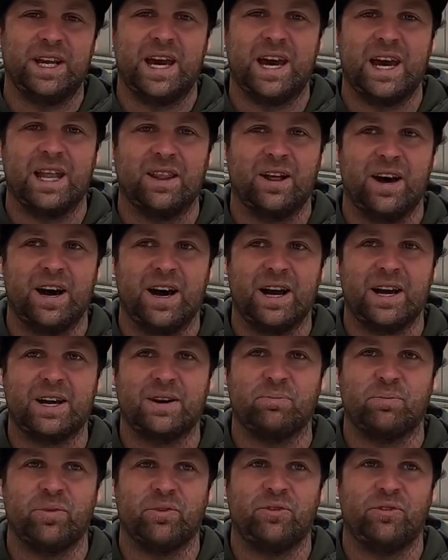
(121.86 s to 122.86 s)
yeah,
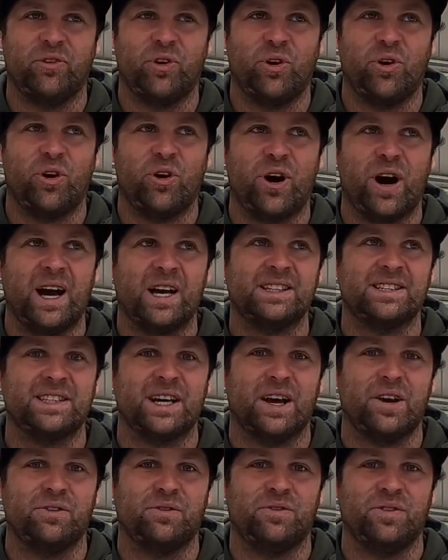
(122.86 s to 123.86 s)
like before I
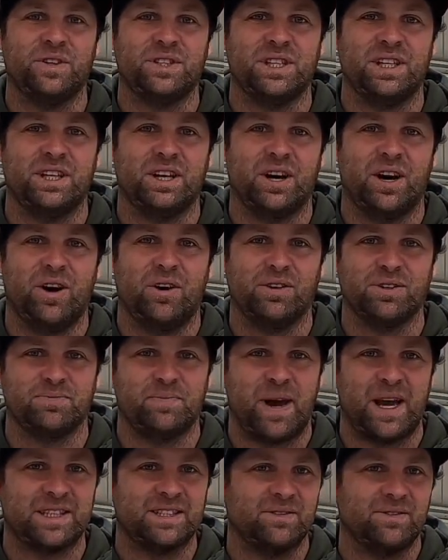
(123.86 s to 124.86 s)
started fishing, I was
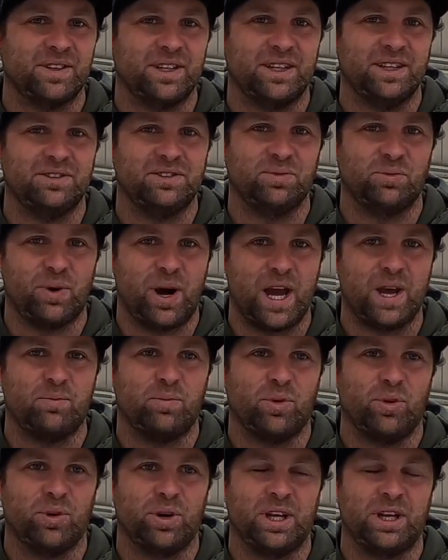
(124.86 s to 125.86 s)
massively into
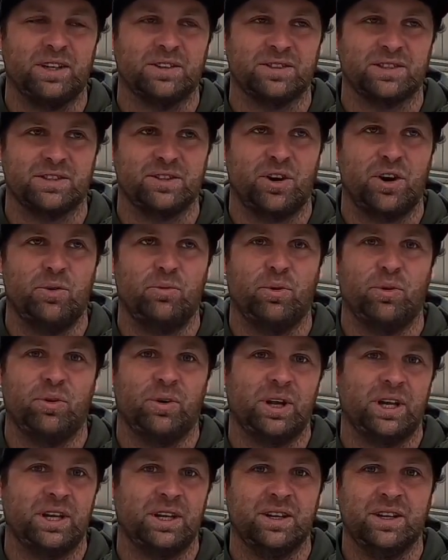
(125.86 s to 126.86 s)
wakeboarding and
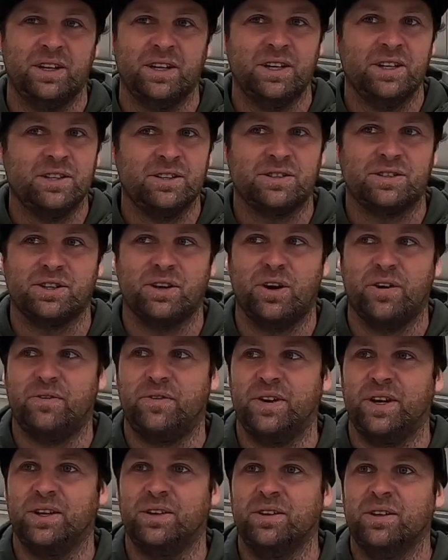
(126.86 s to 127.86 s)
snowboarding,
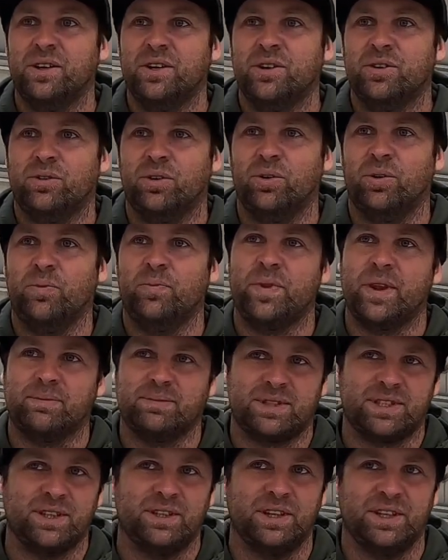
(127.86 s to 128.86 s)
surfing. Well, I'm
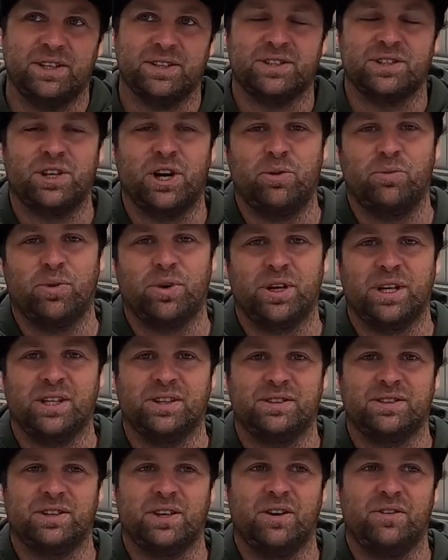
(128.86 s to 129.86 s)
still into snowboarding
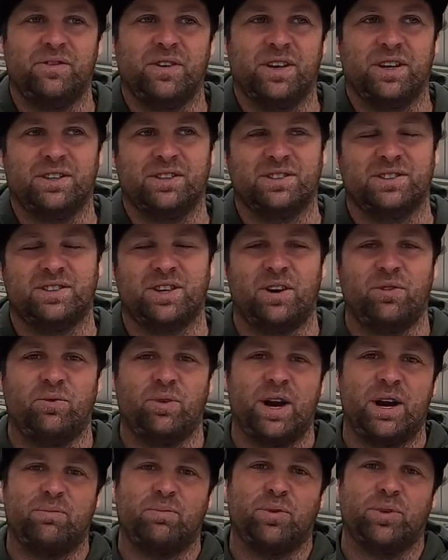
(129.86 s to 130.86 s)
and surfing. I just don't
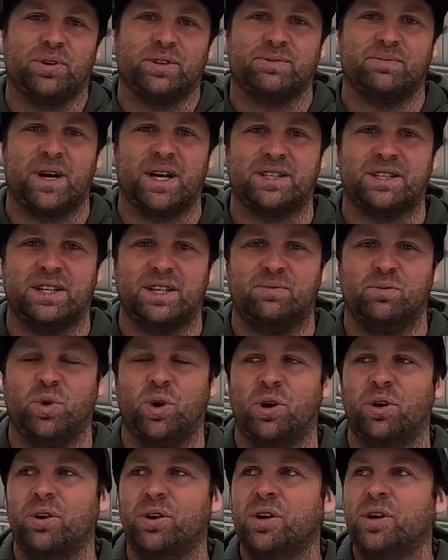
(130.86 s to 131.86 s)
wakeboard as much
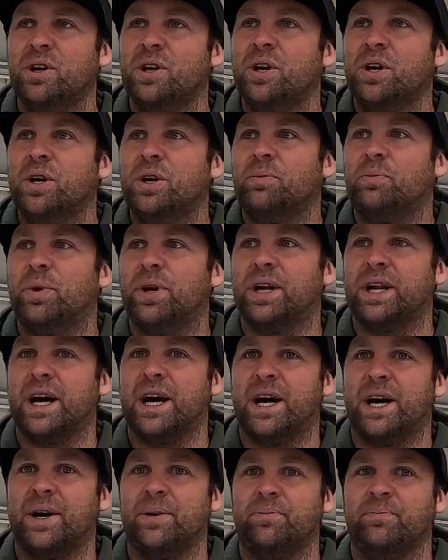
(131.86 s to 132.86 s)
anymore.
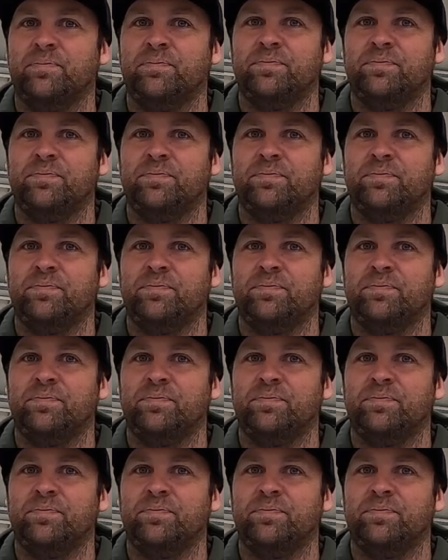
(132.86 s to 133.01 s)
But